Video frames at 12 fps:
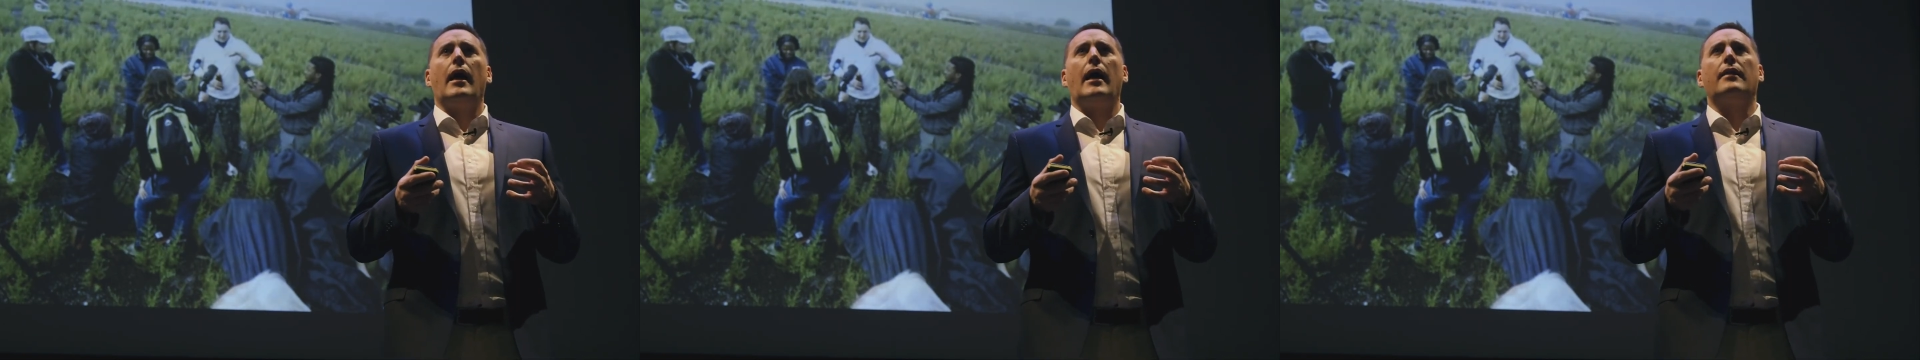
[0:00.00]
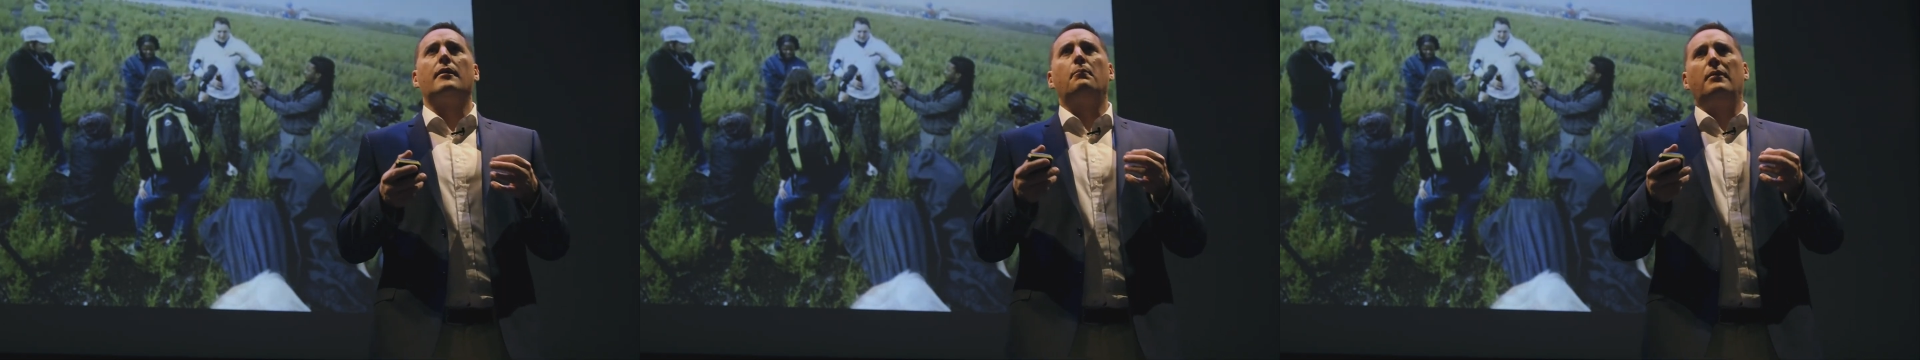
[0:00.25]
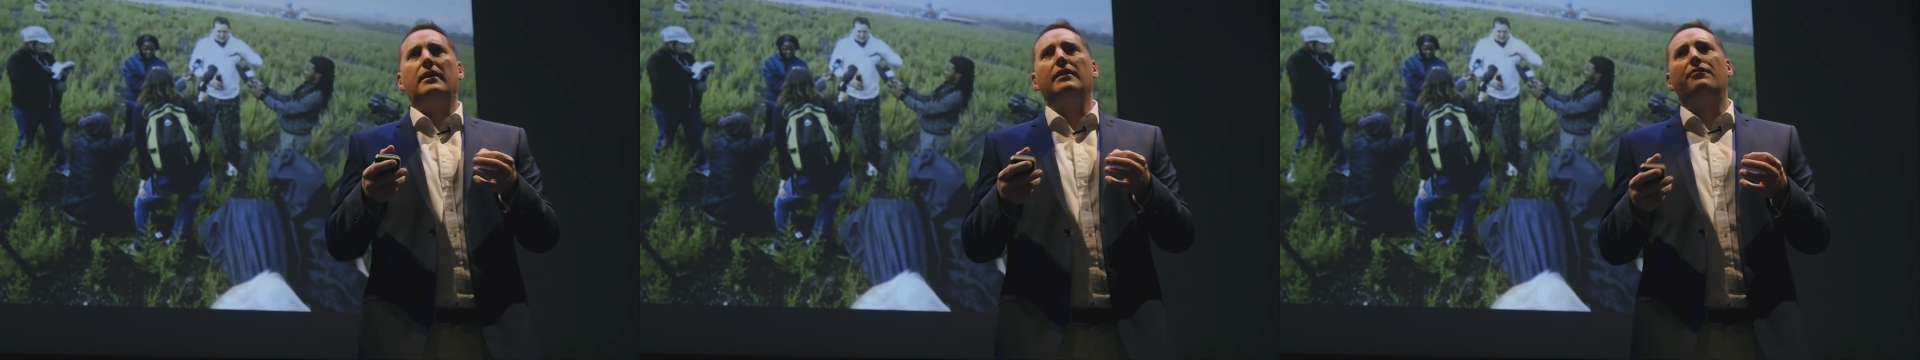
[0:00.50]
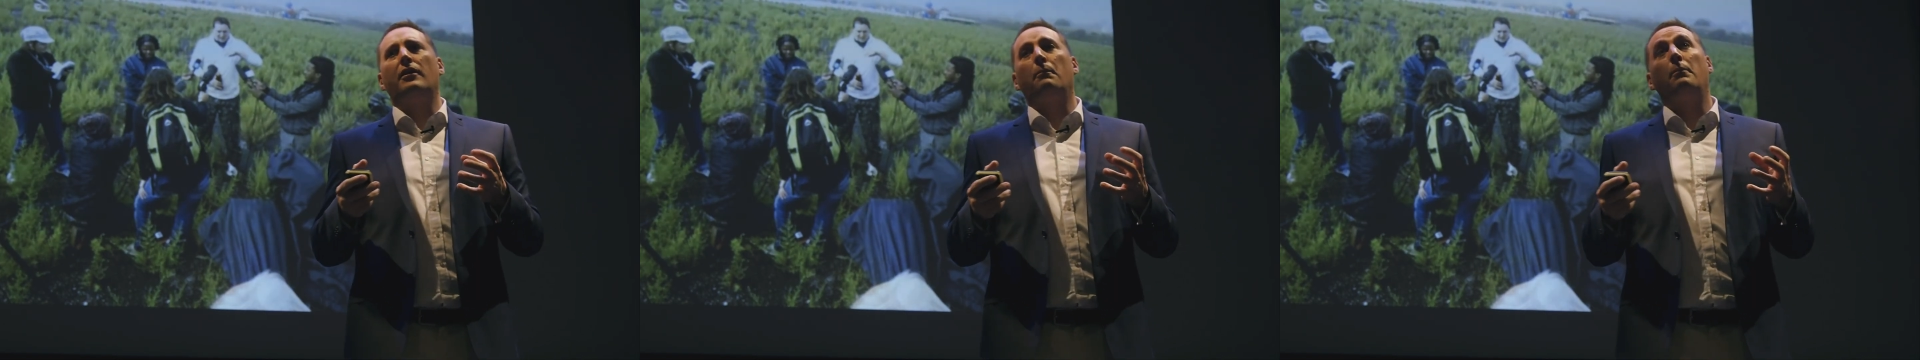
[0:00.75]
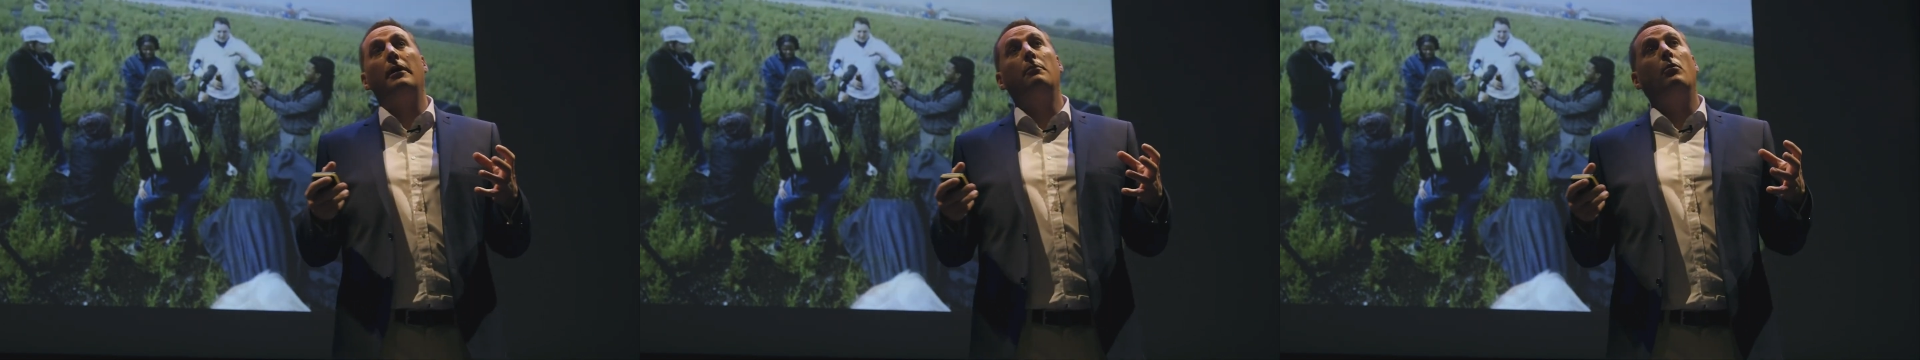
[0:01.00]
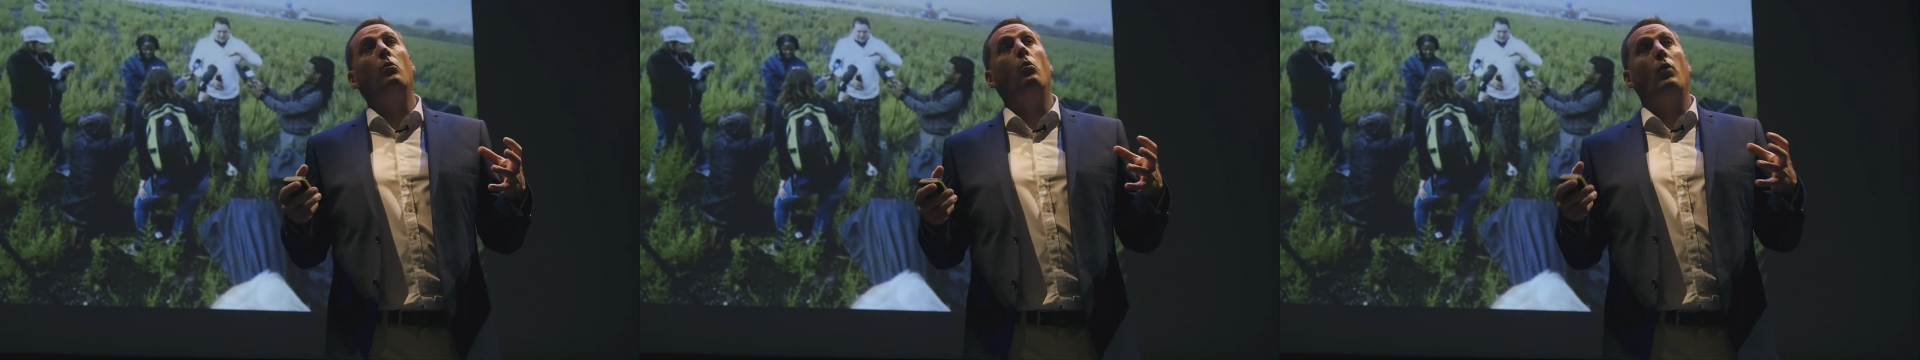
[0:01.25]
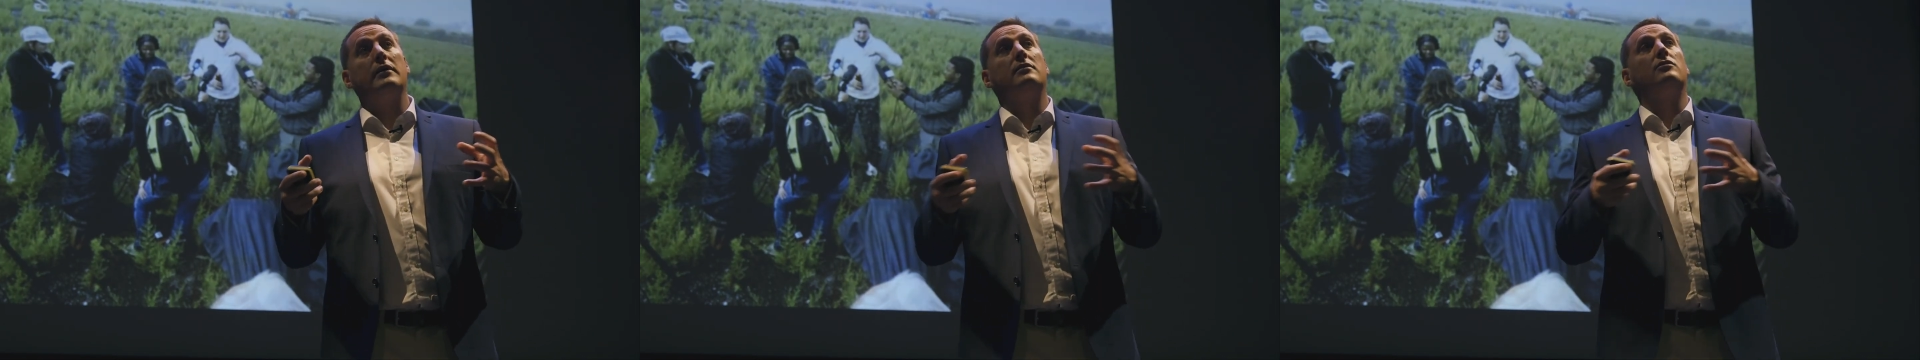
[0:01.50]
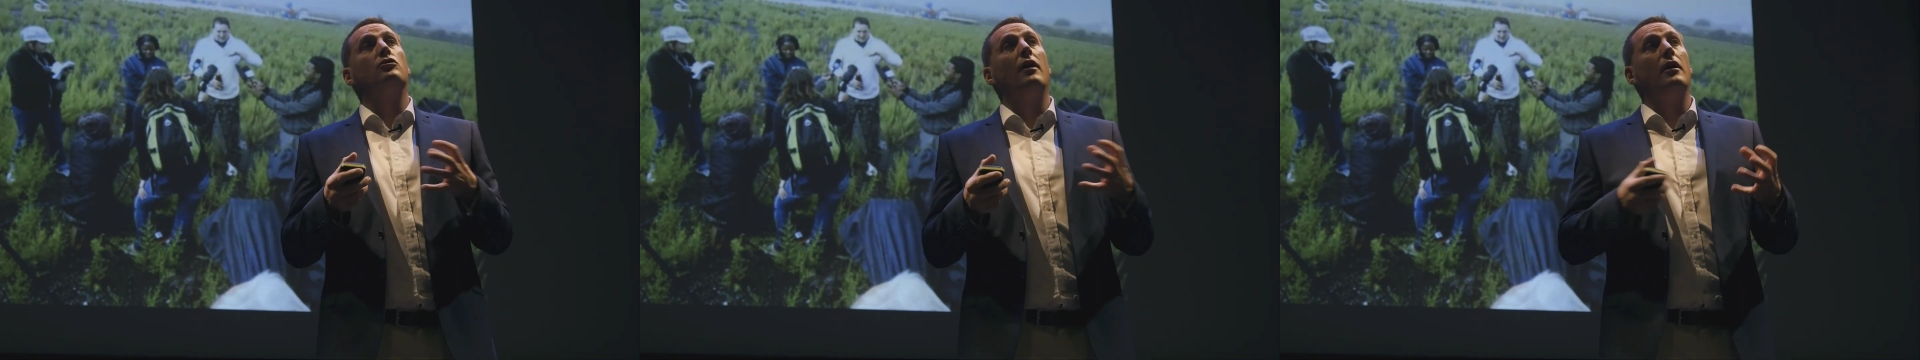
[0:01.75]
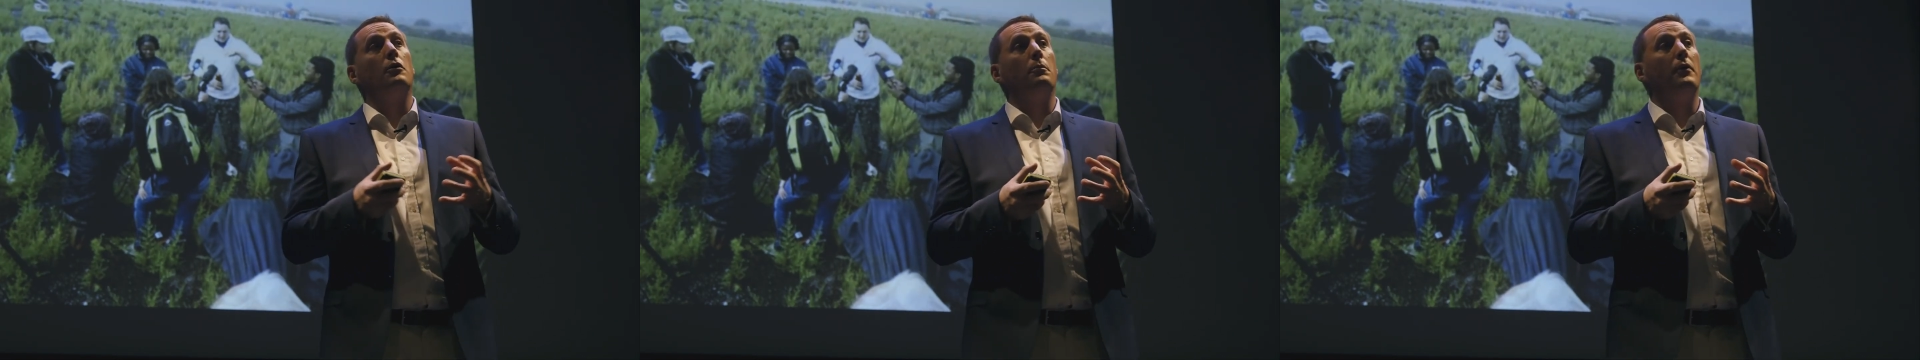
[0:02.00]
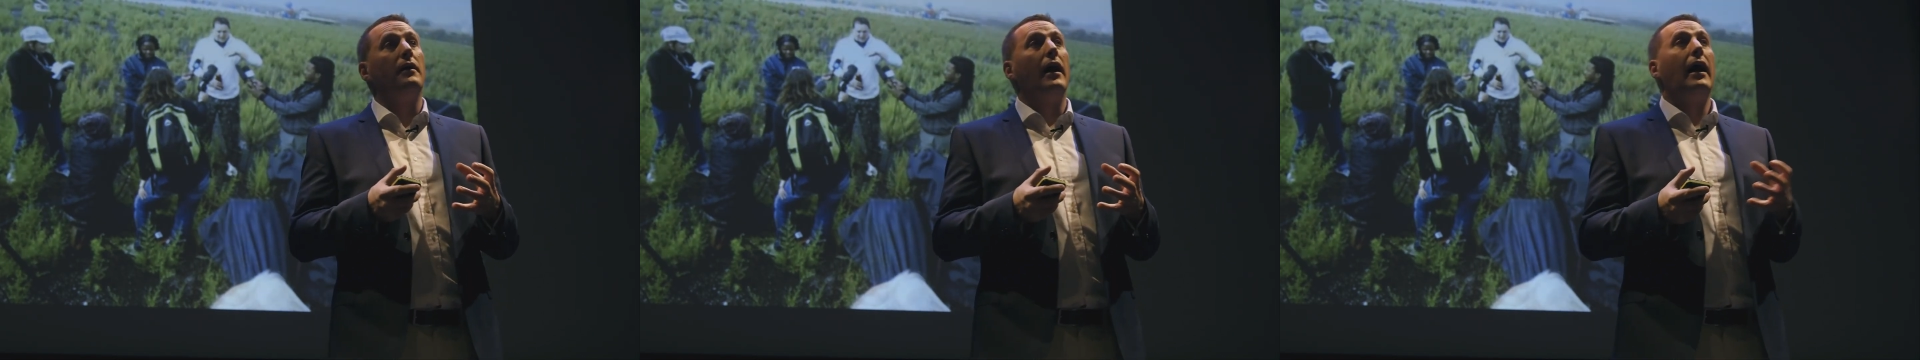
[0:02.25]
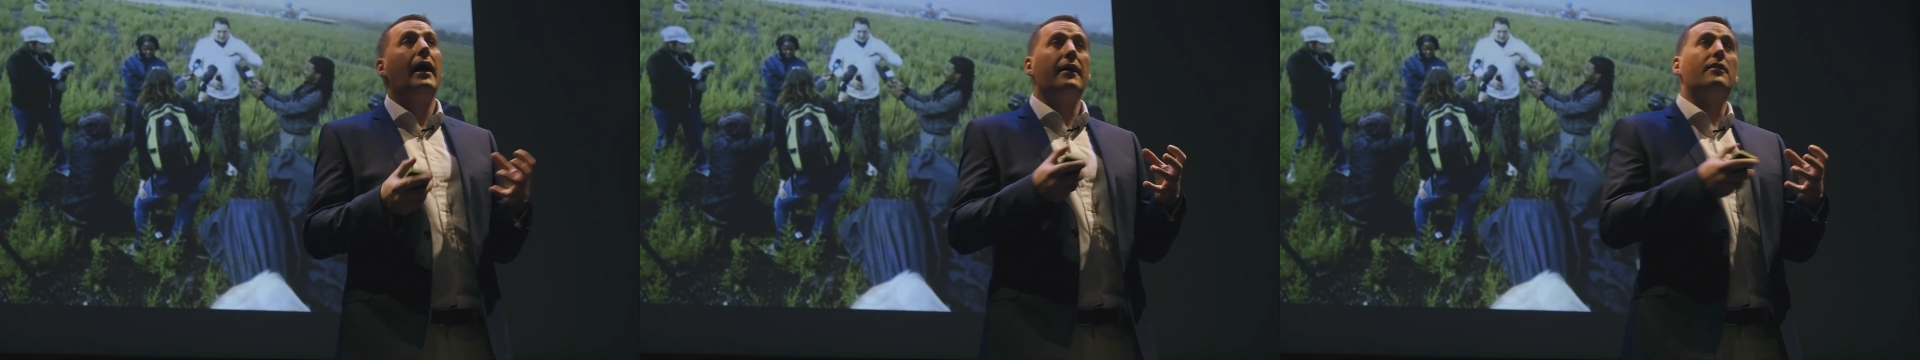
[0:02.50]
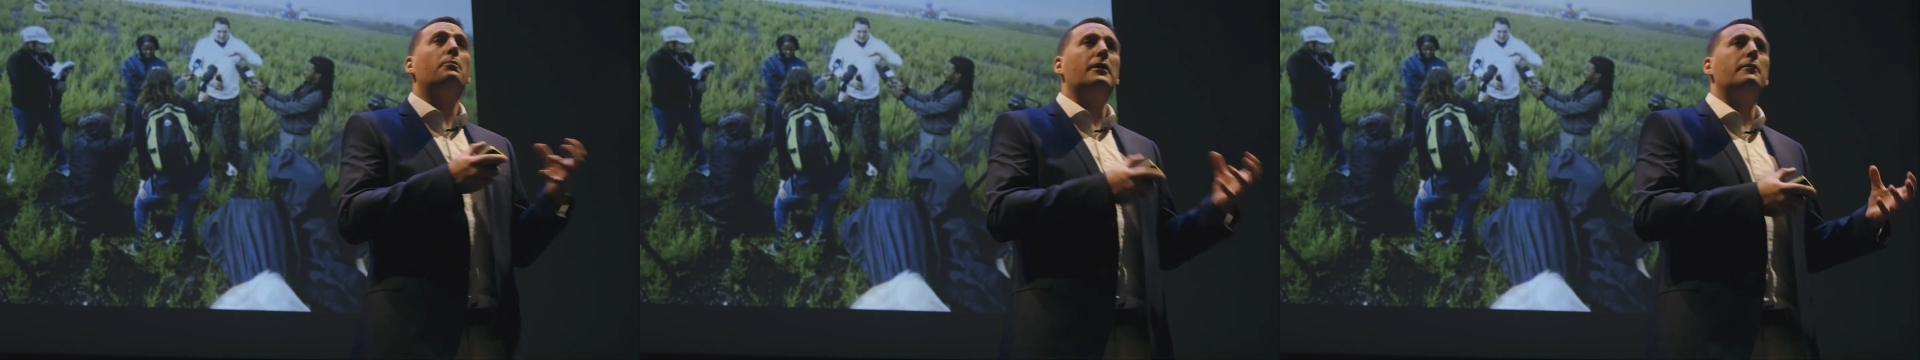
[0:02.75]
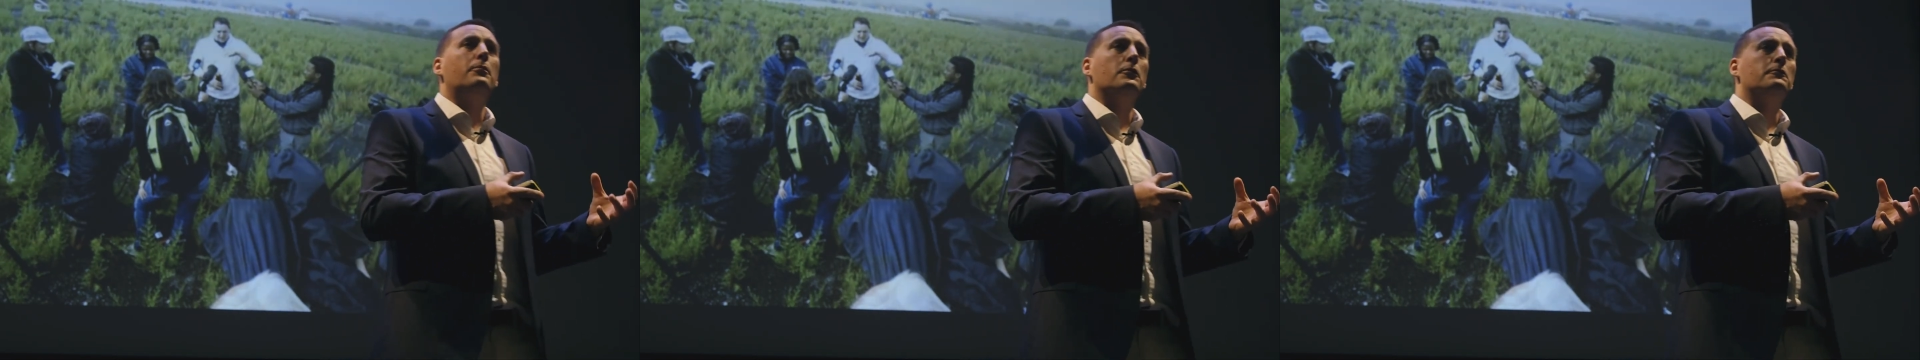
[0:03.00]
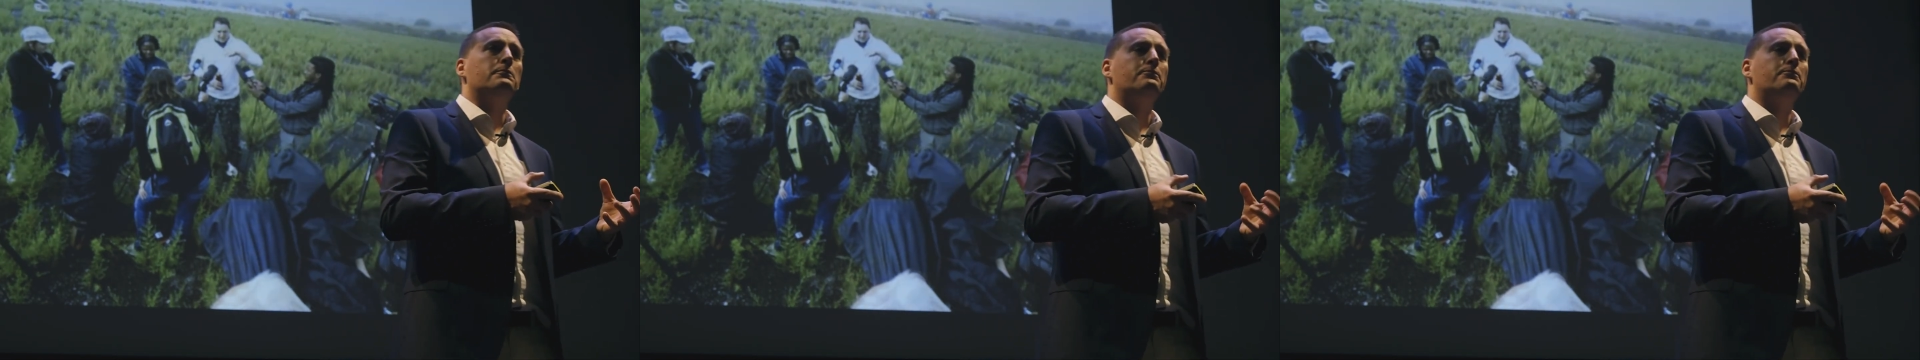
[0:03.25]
and the belief that people want to help other people.